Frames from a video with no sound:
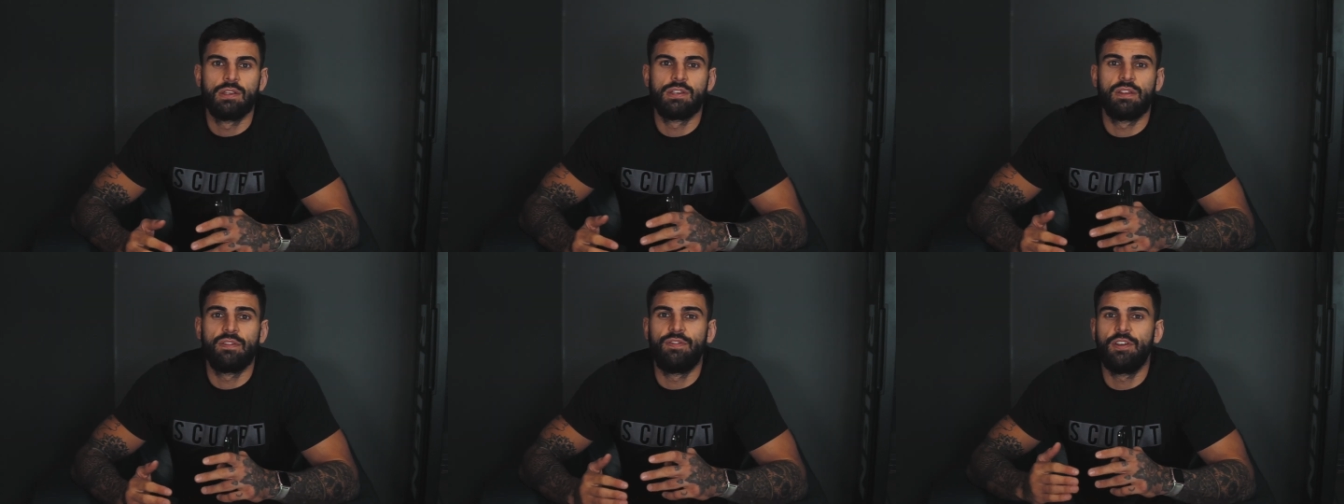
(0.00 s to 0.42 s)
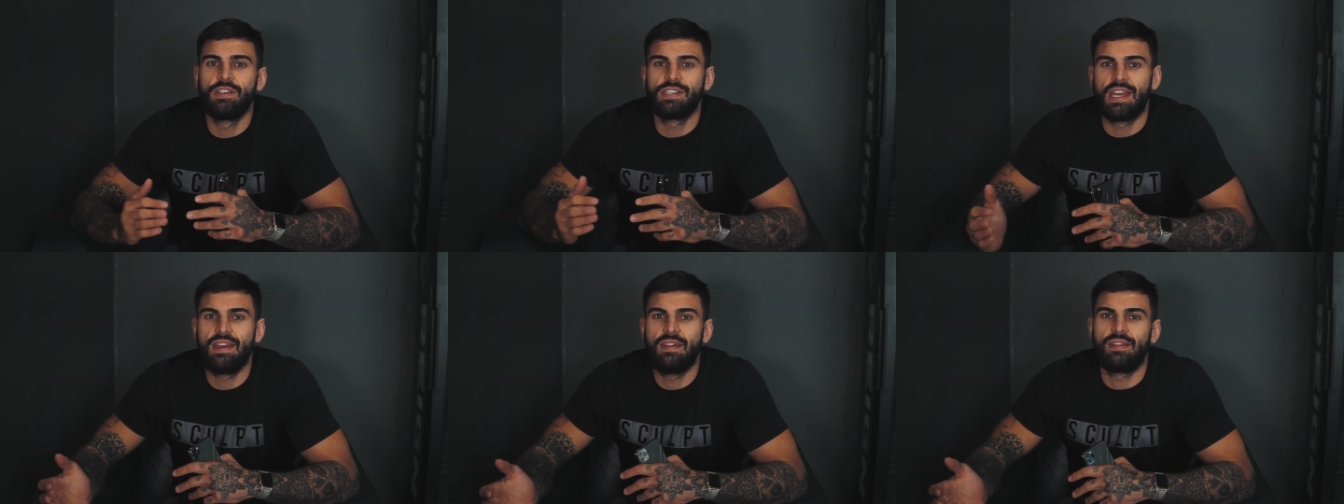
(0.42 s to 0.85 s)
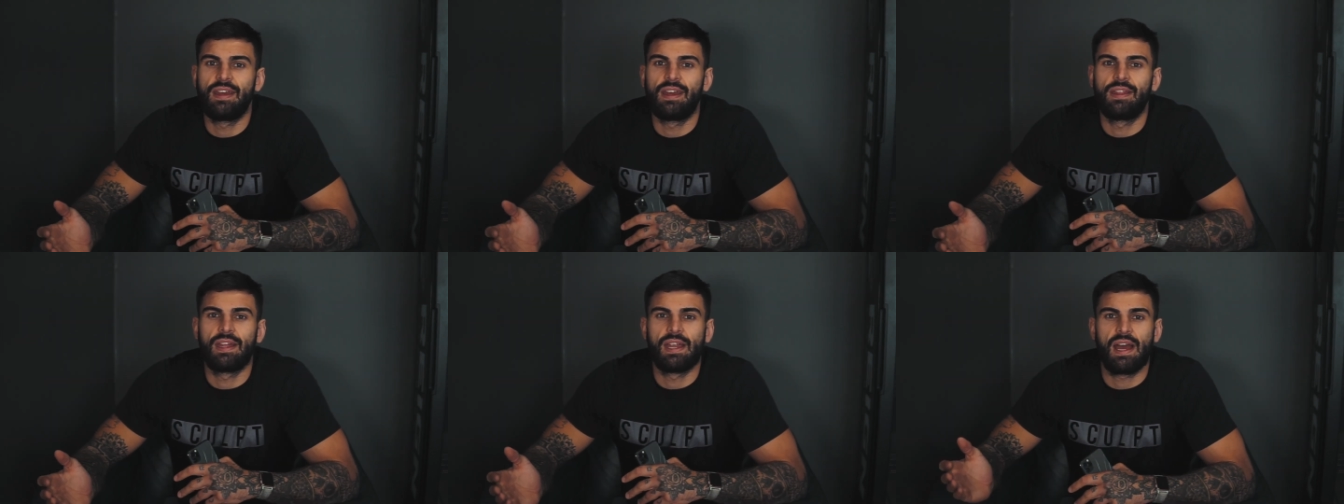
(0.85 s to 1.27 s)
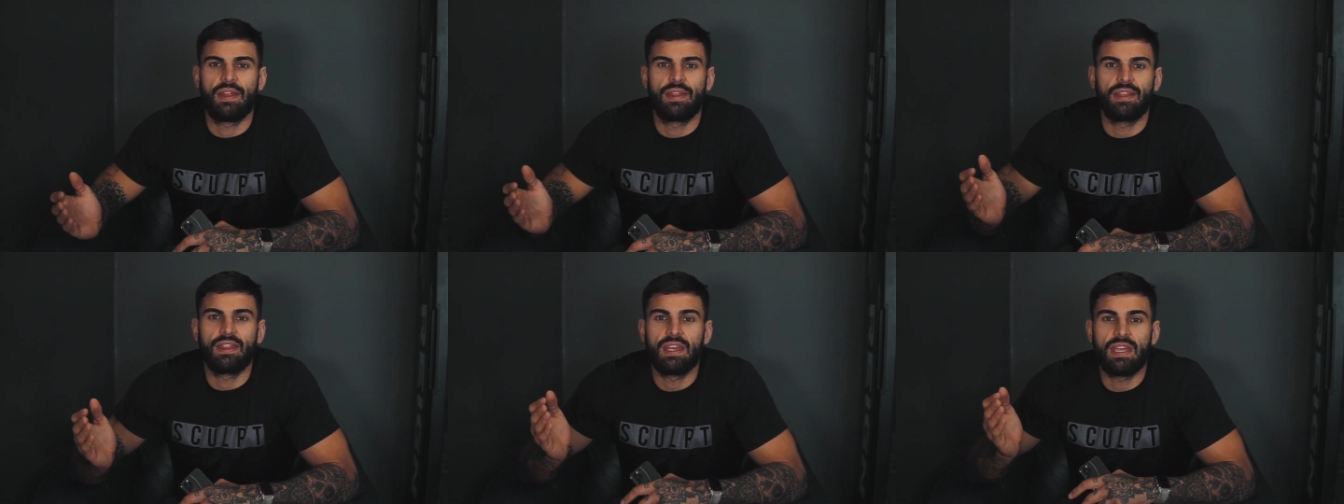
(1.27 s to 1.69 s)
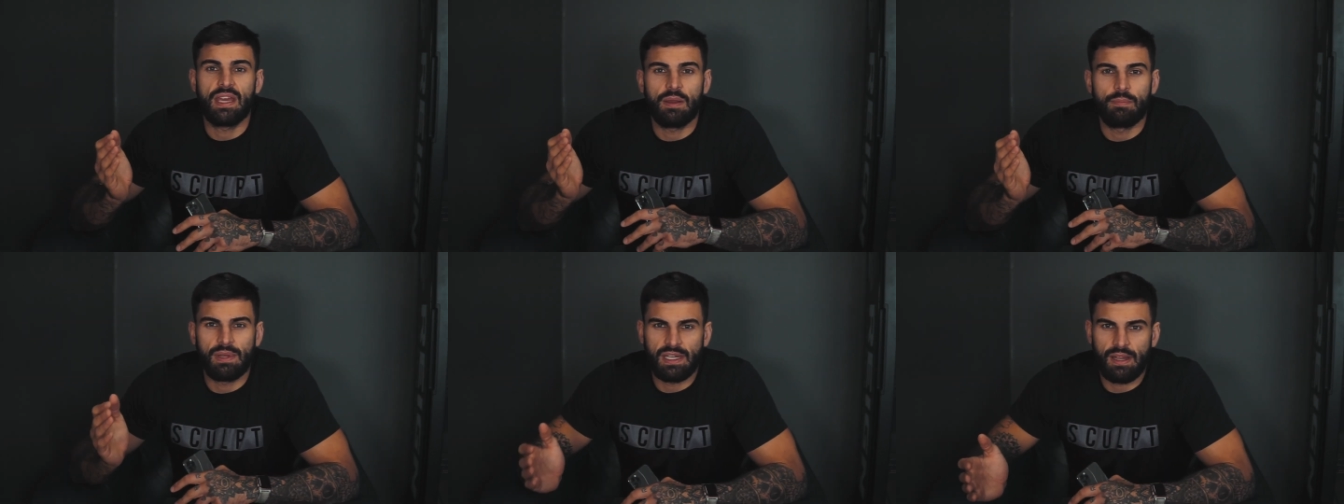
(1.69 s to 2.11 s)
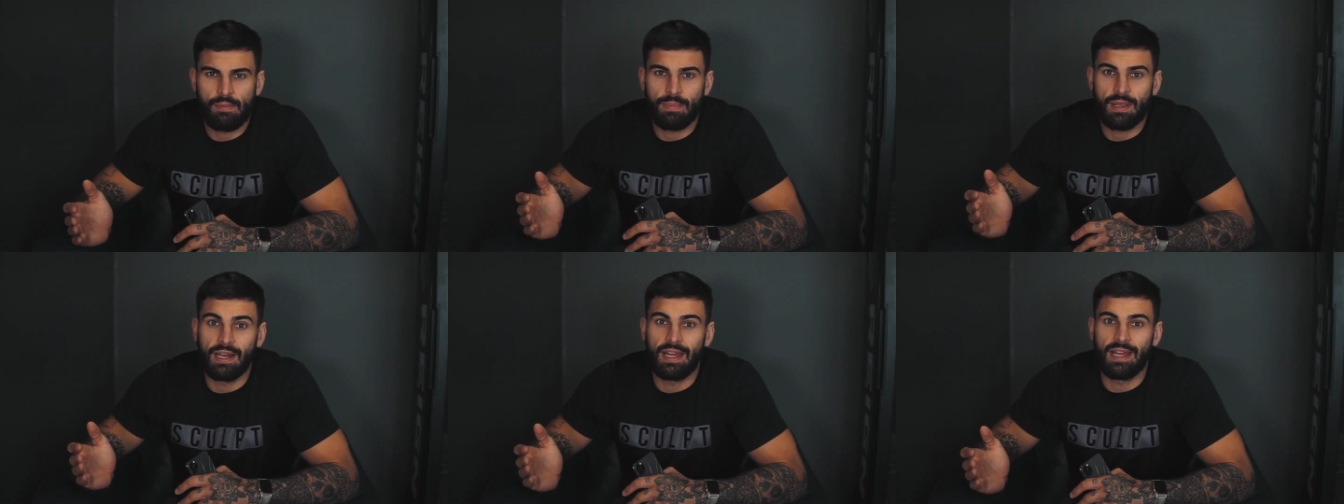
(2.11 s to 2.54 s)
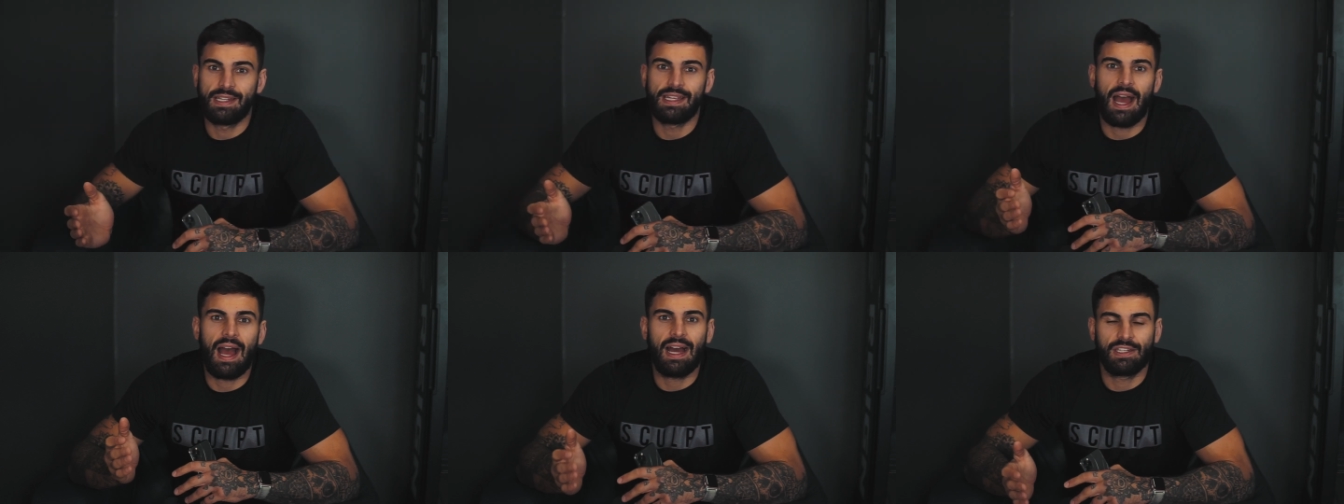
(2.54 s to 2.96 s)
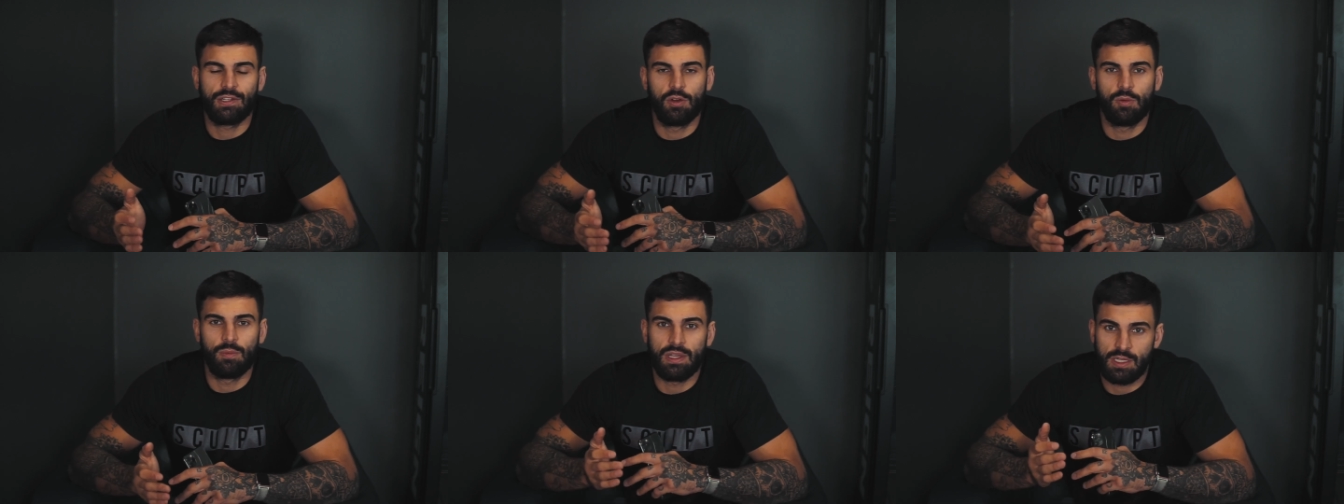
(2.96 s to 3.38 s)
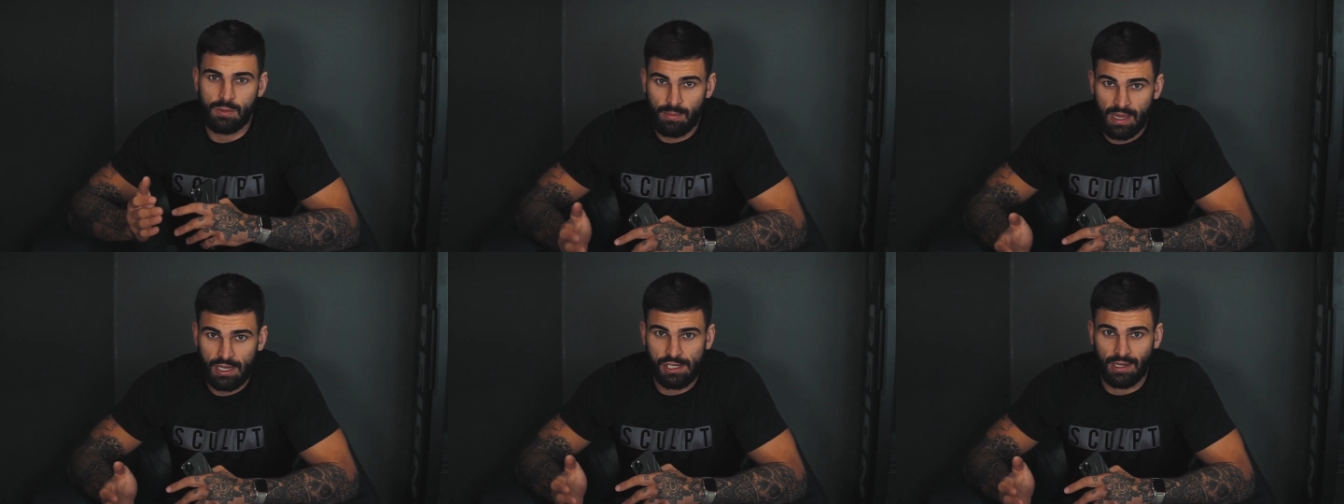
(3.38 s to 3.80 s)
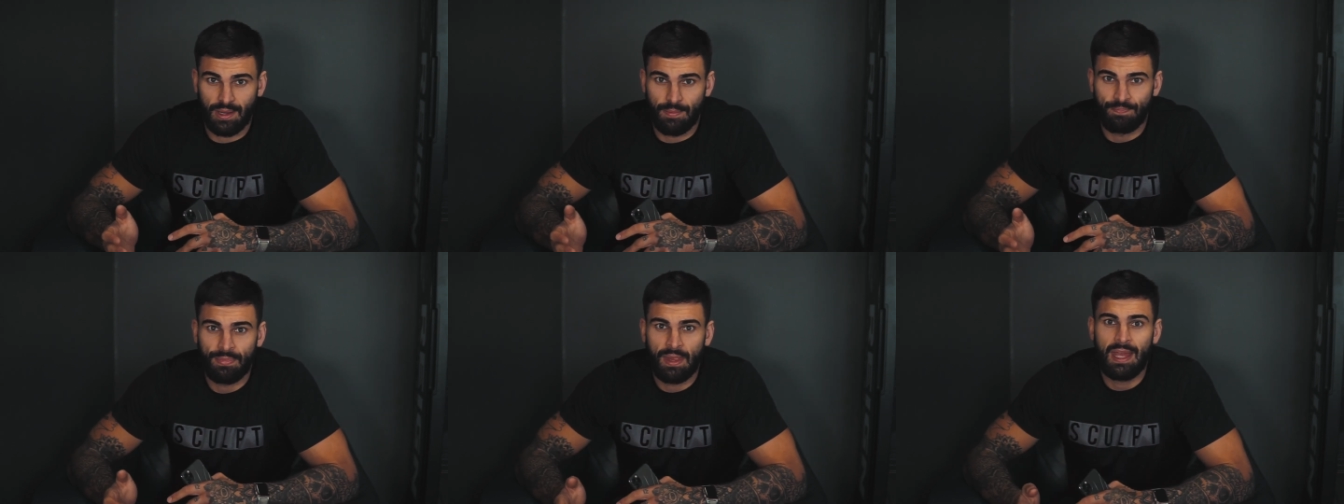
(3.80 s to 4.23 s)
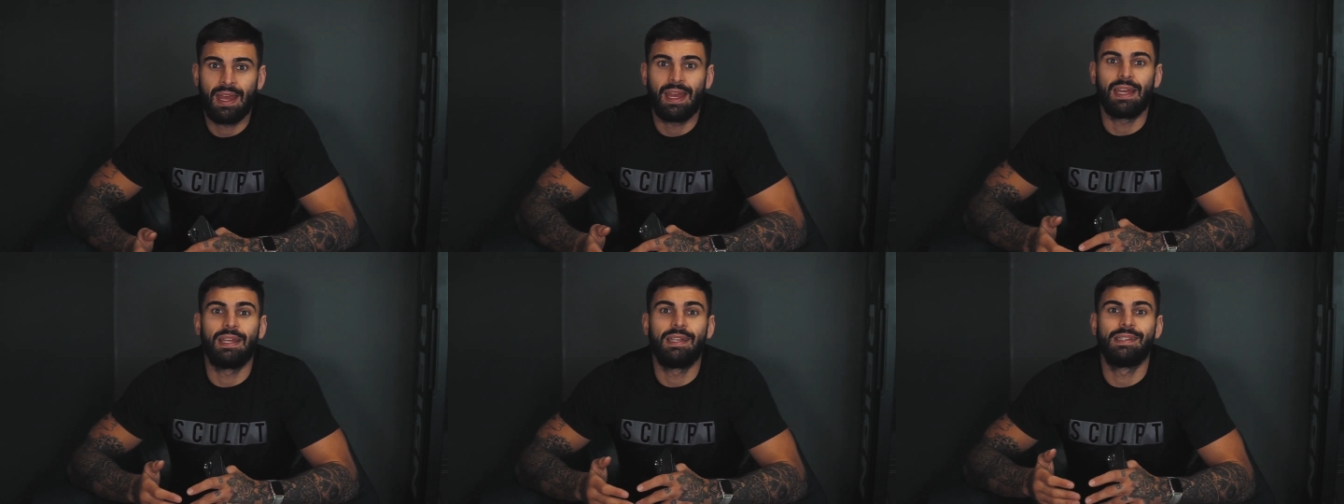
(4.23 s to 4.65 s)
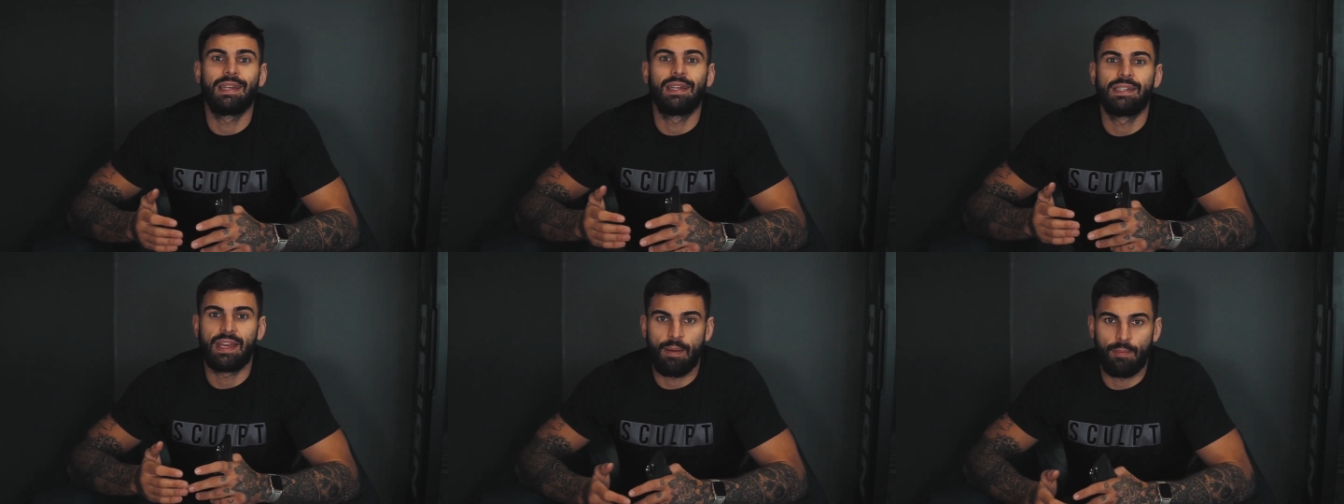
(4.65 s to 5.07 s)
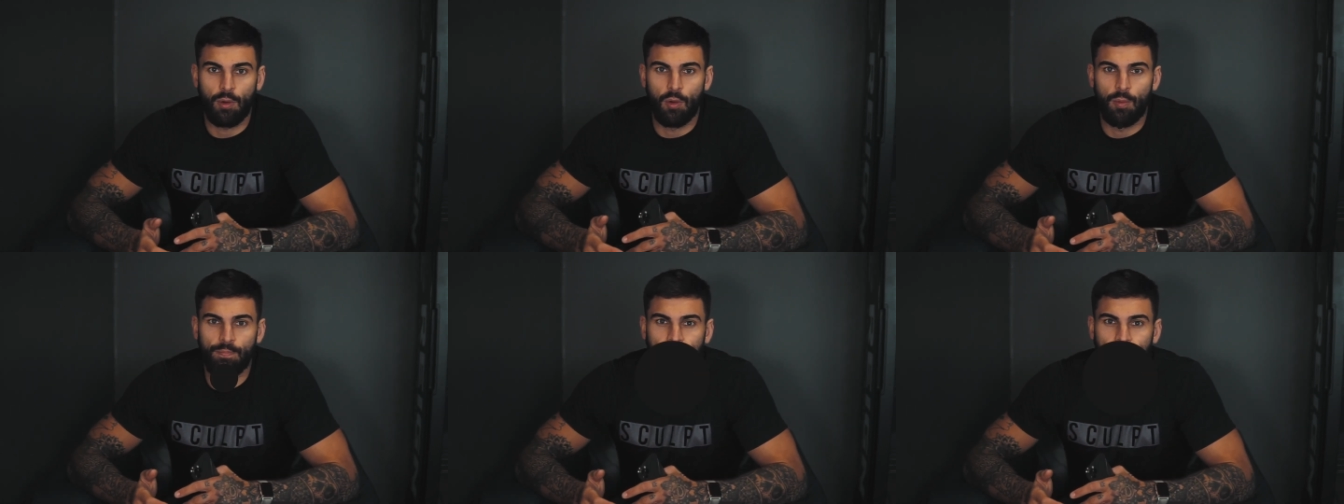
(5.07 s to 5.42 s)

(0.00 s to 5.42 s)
So the first key thing that I think that you can manipulate at home especially is tempo.